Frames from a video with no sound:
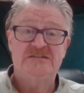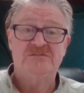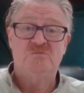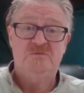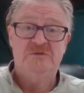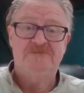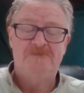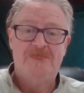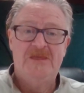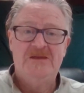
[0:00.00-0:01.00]
this
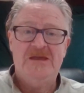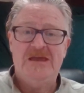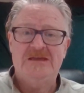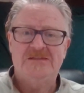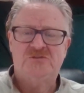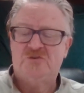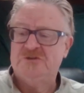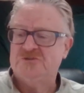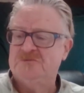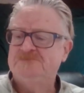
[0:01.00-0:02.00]
woman, and this
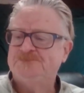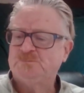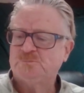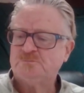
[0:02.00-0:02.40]
treasure.